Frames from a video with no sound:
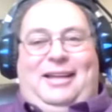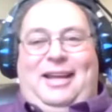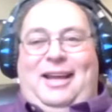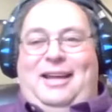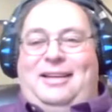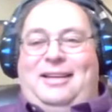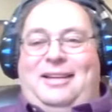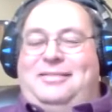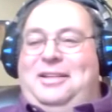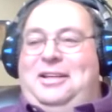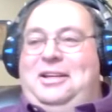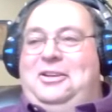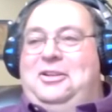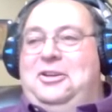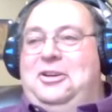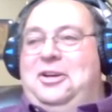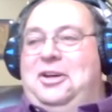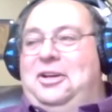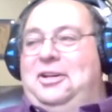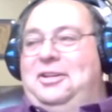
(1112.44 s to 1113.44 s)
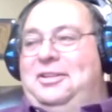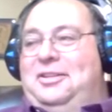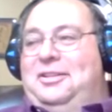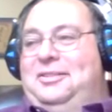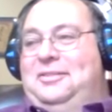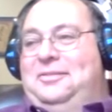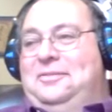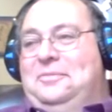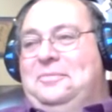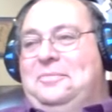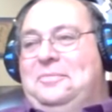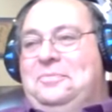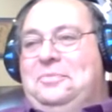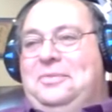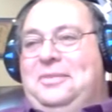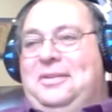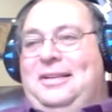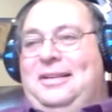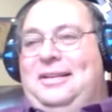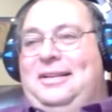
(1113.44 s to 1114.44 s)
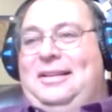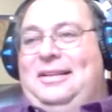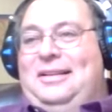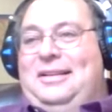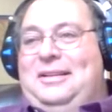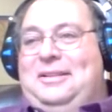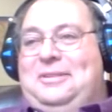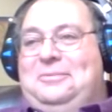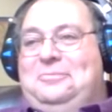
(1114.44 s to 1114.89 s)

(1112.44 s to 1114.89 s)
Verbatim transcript: a few times, but,